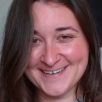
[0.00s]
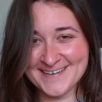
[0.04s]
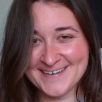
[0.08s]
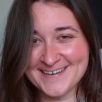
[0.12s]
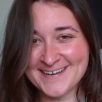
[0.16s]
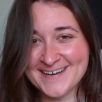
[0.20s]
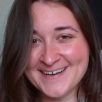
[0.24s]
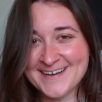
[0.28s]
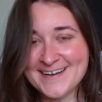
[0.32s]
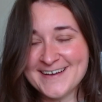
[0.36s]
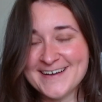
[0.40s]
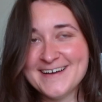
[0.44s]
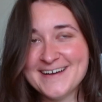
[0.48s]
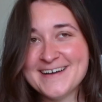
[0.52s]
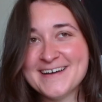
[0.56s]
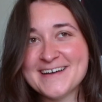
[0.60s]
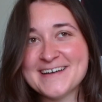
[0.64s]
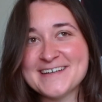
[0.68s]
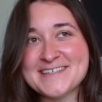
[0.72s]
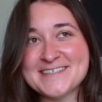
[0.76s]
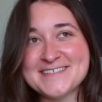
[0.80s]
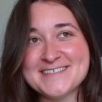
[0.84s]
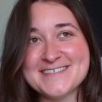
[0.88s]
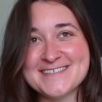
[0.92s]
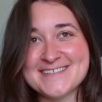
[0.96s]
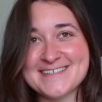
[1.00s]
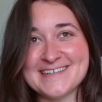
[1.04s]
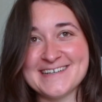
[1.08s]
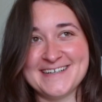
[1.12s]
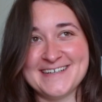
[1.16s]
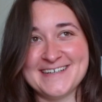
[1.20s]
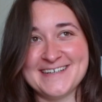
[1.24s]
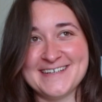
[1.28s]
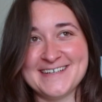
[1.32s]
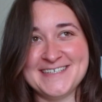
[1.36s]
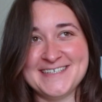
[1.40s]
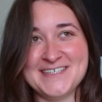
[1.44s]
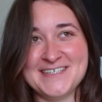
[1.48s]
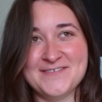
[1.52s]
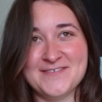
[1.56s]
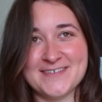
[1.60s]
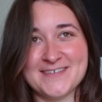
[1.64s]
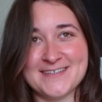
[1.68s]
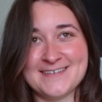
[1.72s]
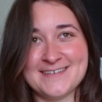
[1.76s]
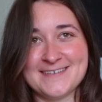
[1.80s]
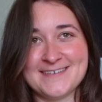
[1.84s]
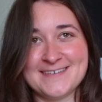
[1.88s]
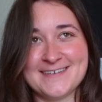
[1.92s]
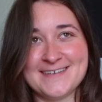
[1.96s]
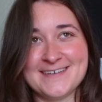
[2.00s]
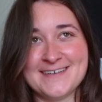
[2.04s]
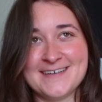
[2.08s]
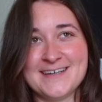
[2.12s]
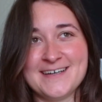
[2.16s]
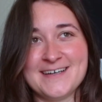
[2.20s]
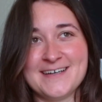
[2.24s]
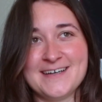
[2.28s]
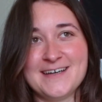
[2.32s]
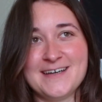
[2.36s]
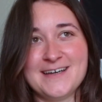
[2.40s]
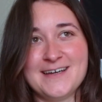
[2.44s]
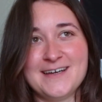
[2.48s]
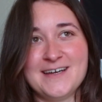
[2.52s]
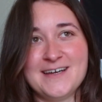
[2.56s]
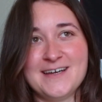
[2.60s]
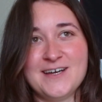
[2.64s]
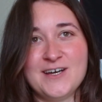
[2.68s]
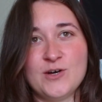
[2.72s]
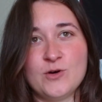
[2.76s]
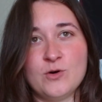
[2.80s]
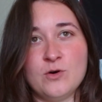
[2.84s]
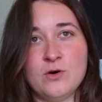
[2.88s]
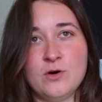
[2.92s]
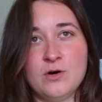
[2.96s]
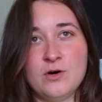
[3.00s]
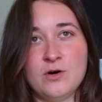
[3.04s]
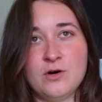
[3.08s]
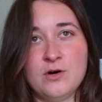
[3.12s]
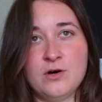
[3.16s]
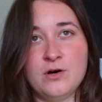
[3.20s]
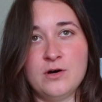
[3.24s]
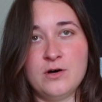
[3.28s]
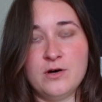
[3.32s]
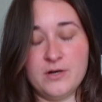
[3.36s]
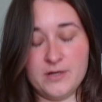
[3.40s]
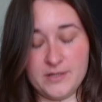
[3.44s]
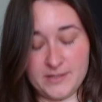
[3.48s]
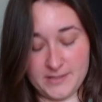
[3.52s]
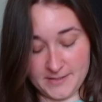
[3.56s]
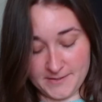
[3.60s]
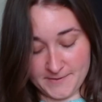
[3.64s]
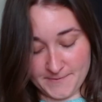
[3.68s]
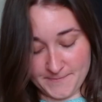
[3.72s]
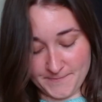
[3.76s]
I just can't even. Oh.